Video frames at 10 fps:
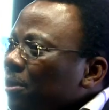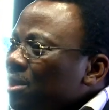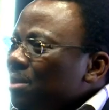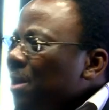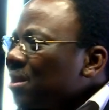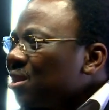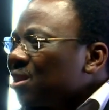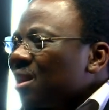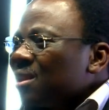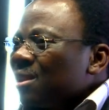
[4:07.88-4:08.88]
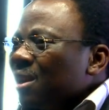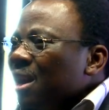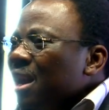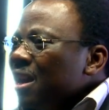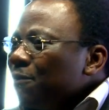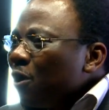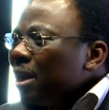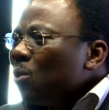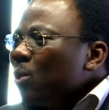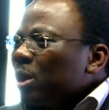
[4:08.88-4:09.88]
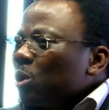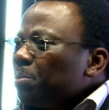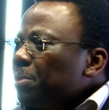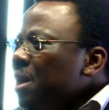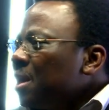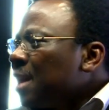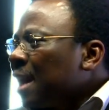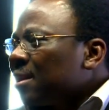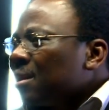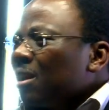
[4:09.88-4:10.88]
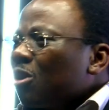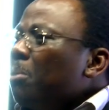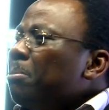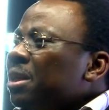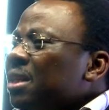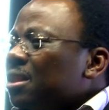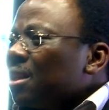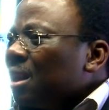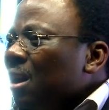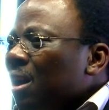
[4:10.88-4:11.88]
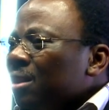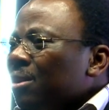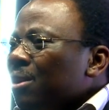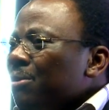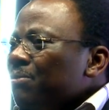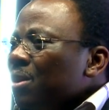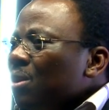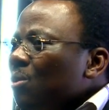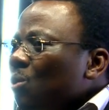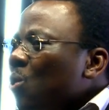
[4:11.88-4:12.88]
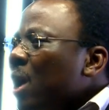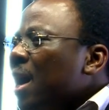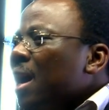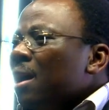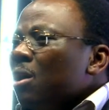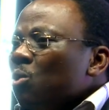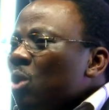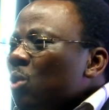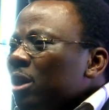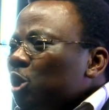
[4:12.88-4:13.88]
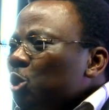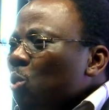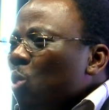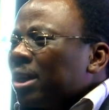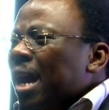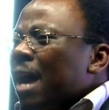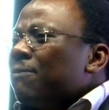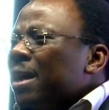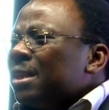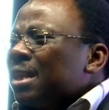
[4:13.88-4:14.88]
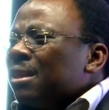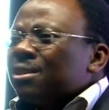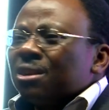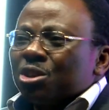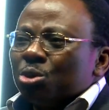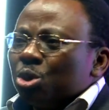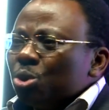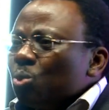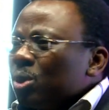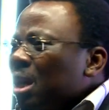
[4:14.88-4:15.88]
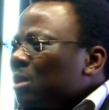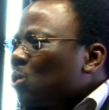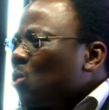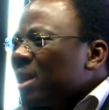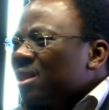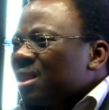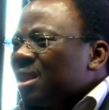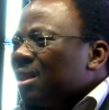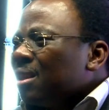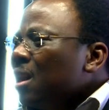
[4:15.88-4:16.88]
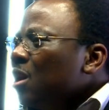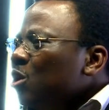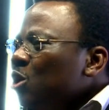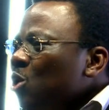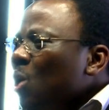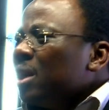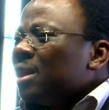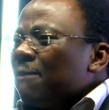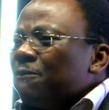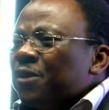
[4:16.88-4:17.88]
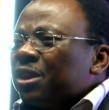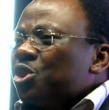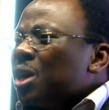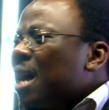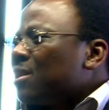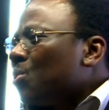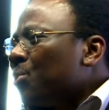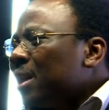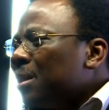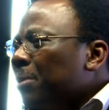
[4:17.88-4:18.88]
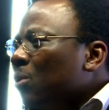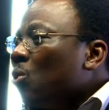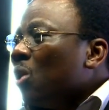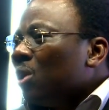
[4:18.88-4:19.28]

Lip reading: brothers and my sisters. If only we could be that committed to God, where we will do whatever He tells us to do without questioning, knowing that victory has already been